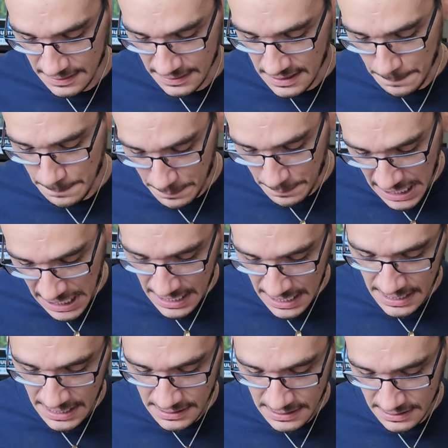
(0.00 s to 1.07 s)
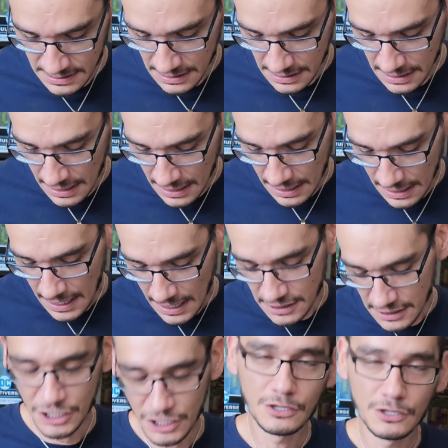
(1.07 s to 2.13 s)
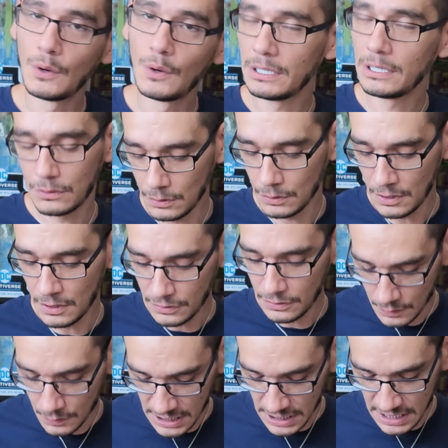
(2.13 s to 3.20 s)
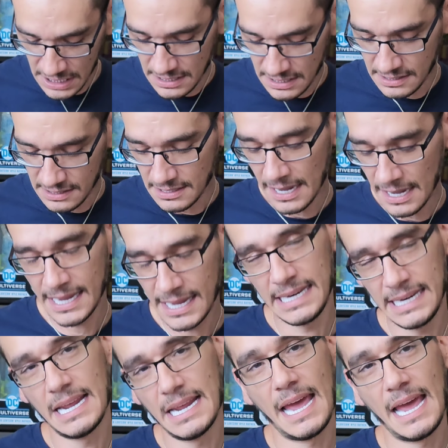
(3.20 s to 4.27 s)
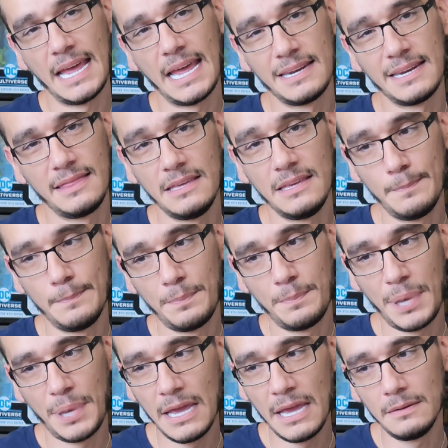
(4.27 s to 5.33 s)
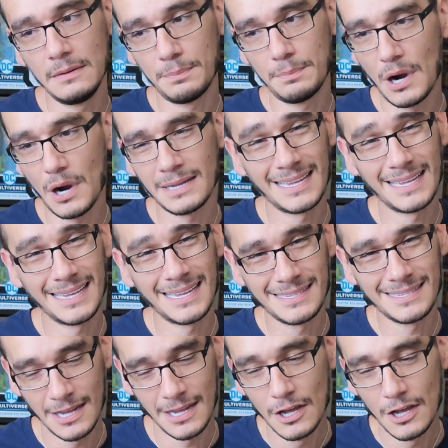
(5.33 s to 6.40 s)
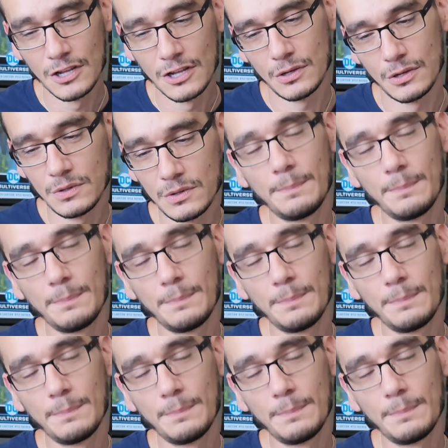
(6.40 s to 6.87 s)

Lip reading: the base, and just going through the 3D design and the paint process. So it was a